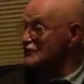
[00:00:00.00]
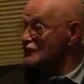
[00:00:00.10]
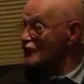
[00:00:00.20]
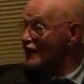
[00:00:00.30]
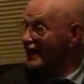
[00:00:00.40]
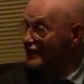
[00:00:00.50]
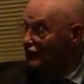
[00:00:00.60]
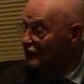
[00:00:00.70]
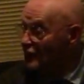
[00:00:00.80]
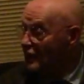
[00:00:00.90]
into the
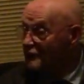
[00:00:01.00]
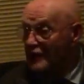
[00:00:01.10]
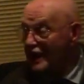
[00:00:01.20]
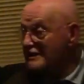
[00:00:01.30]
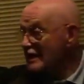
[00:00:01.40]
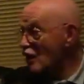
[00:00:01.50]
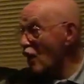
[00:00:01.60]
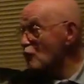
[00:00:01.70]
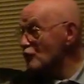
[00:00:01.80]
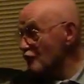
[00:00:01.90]
final, and then
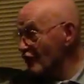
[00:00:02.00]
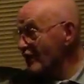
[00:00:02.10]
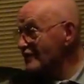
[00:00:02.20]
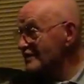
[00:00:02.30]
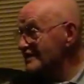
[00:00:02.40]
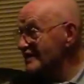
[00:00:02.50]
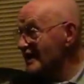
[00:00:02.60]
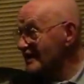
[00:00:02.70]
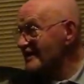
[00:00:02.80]
I won the final, didn't I?